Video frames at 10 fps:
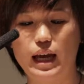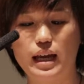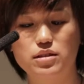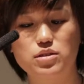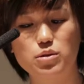
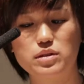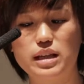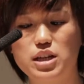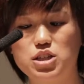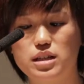an
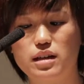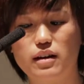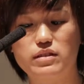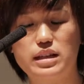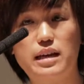association
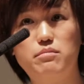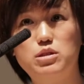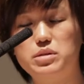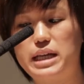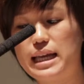of a name to an